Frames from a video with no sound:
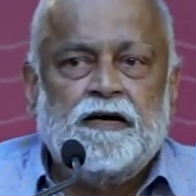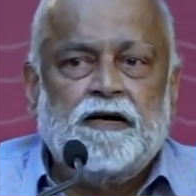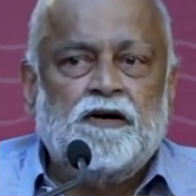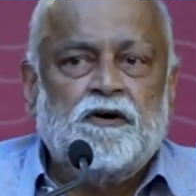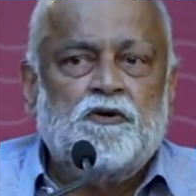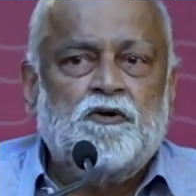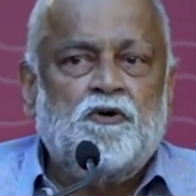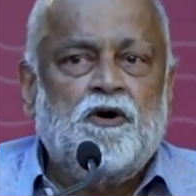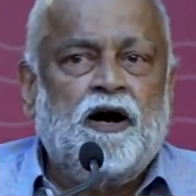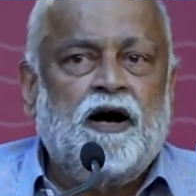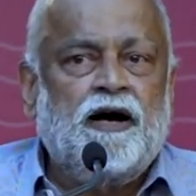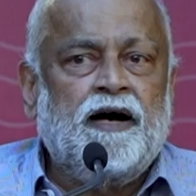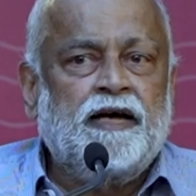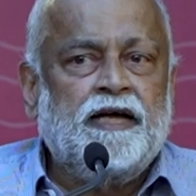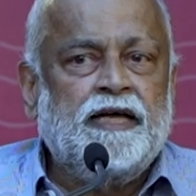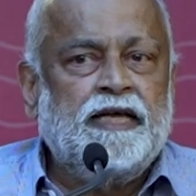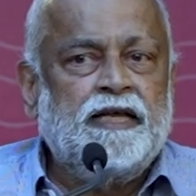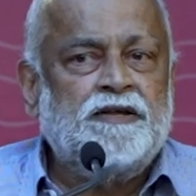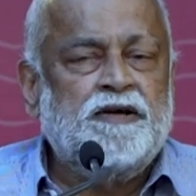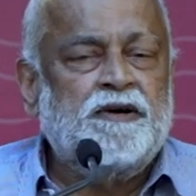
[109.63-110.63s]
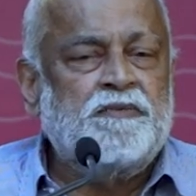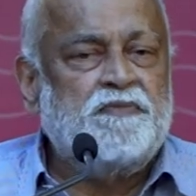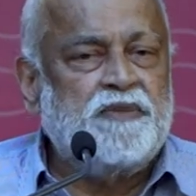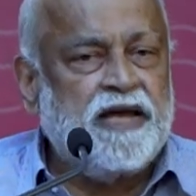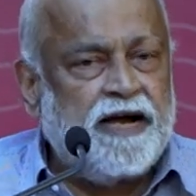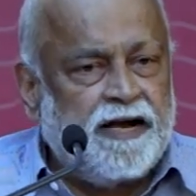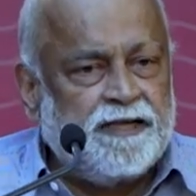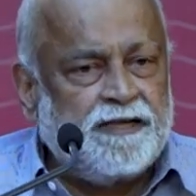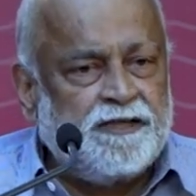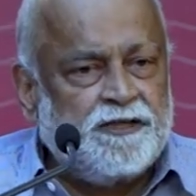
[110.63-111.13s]
who are either
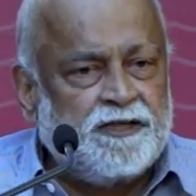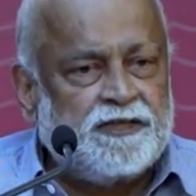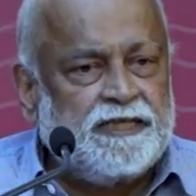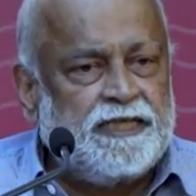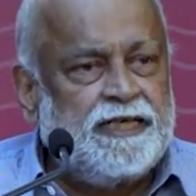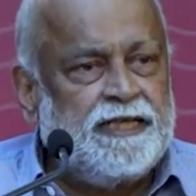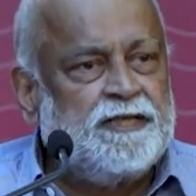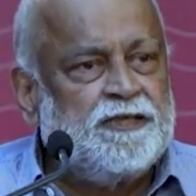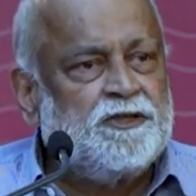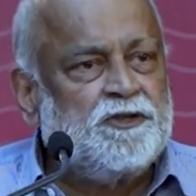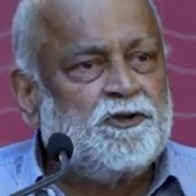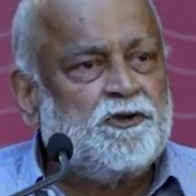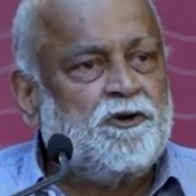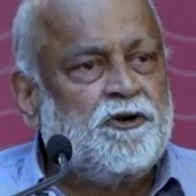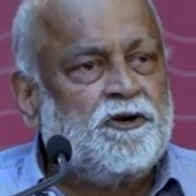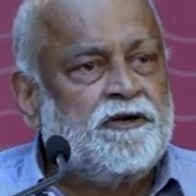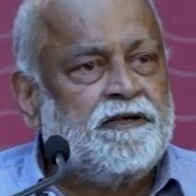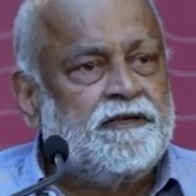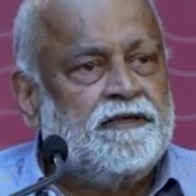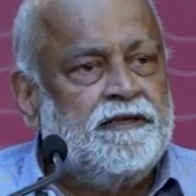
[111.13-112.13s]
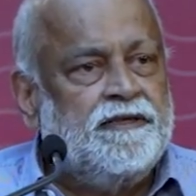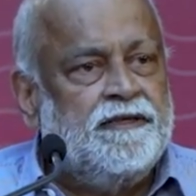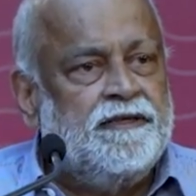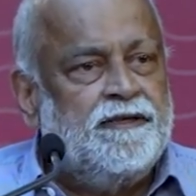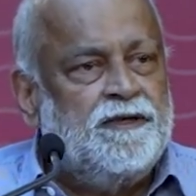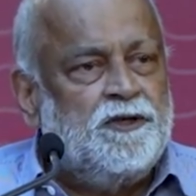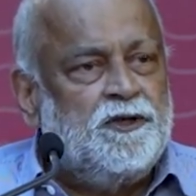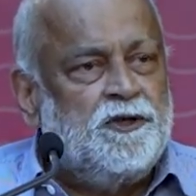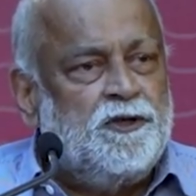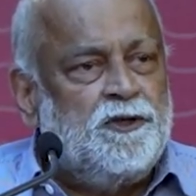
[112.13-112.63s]
behind the scenes or
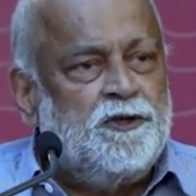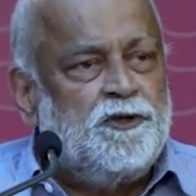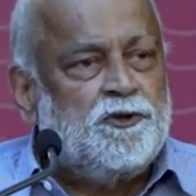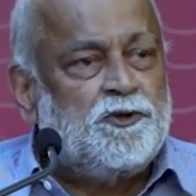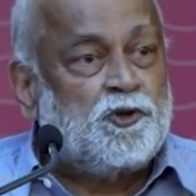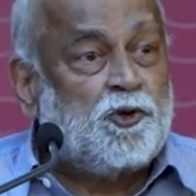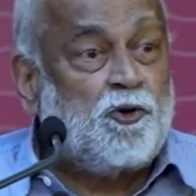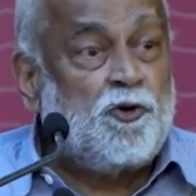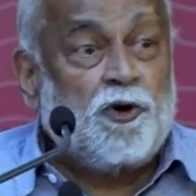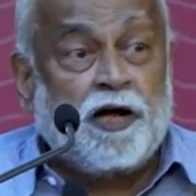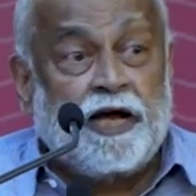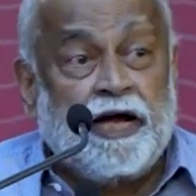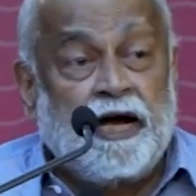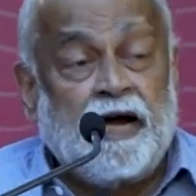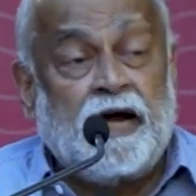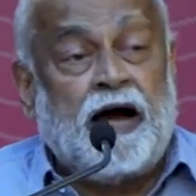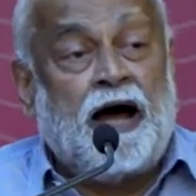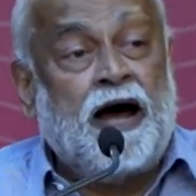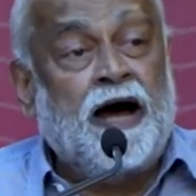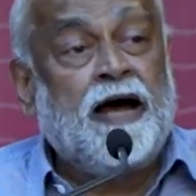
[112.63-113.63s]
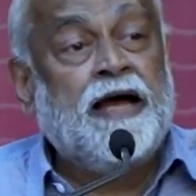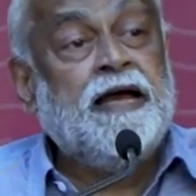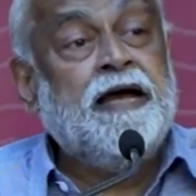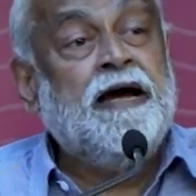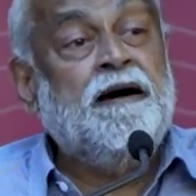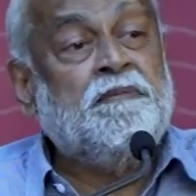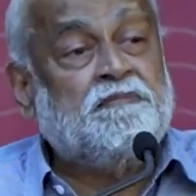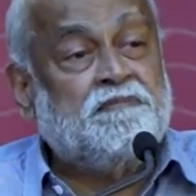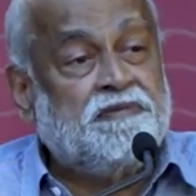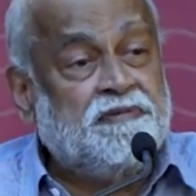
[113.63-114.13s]
so high
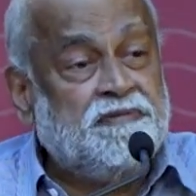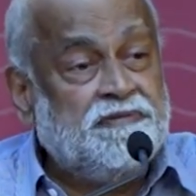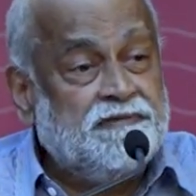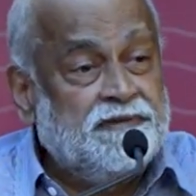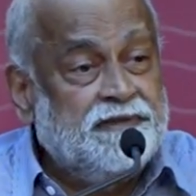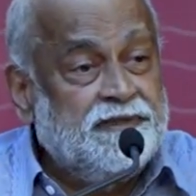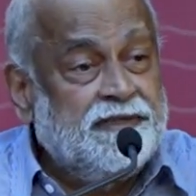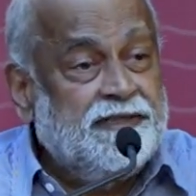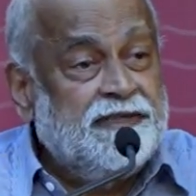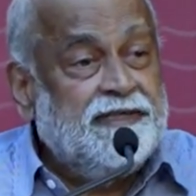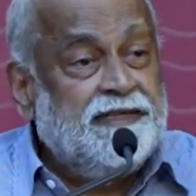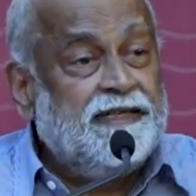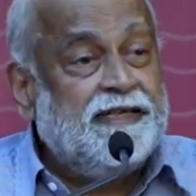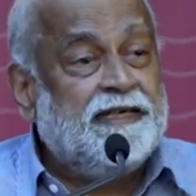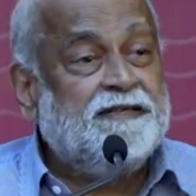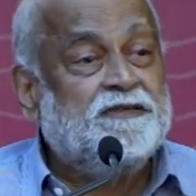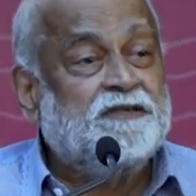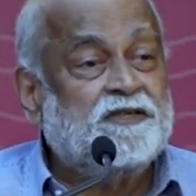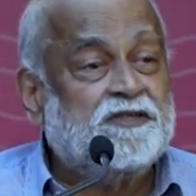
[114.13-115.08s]
up in the